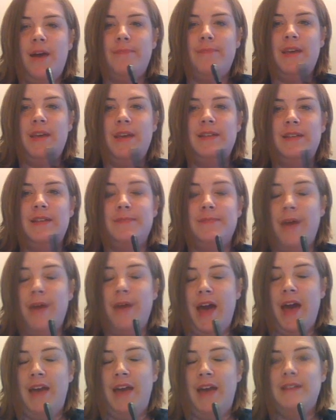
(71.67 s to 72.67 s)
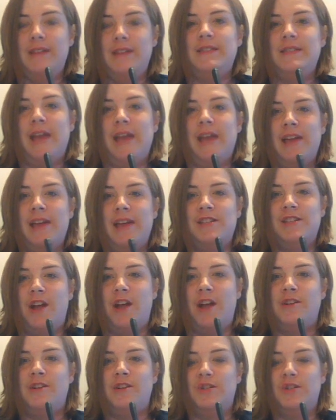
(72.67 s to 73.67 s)
is my second
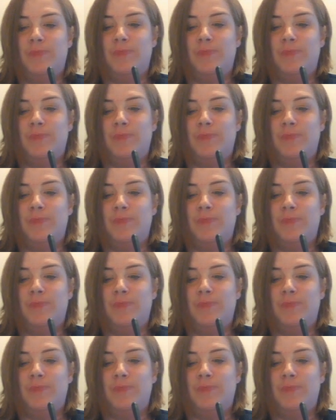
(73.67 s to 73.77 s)
daughter's